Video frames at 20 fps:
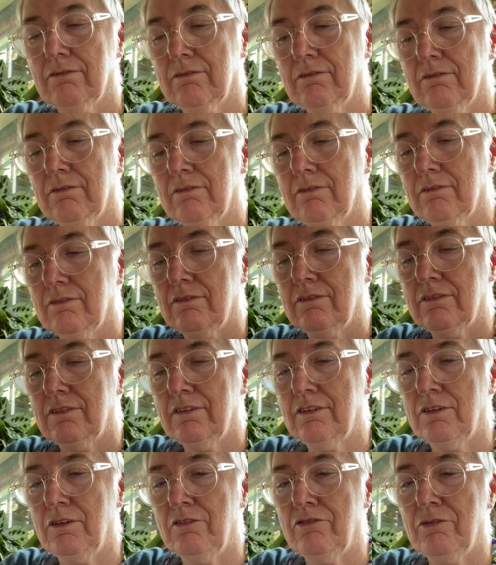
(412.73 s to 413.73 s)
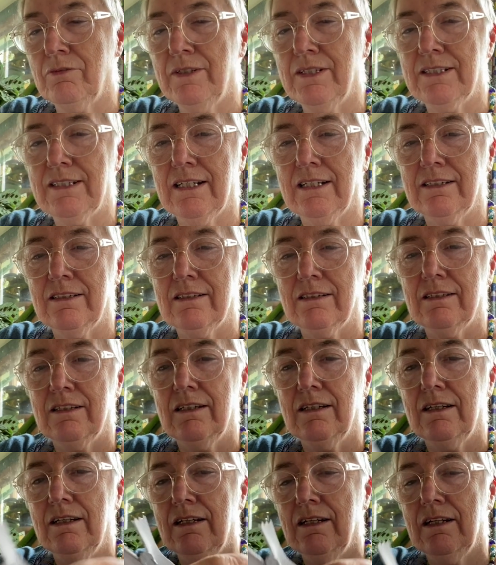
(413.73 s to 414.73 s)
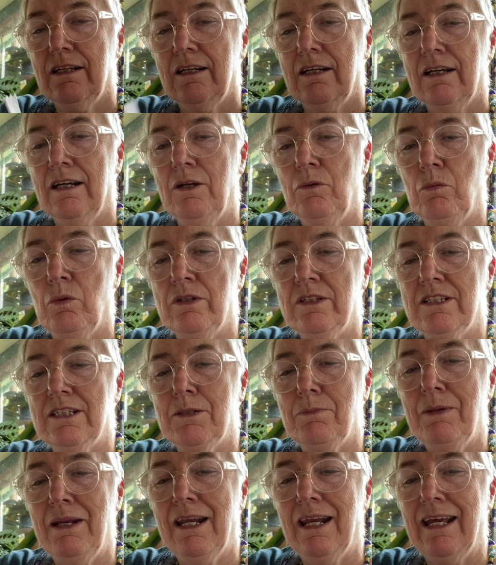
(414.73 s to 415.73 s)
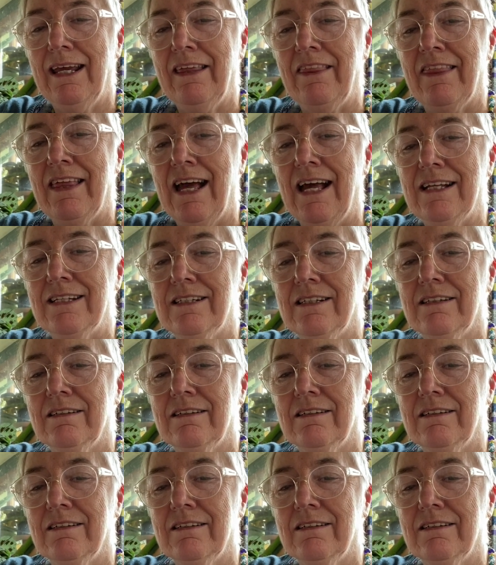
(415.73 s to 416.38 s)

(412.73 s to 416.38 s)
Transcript: Let's do it from this end. It wants to be like that.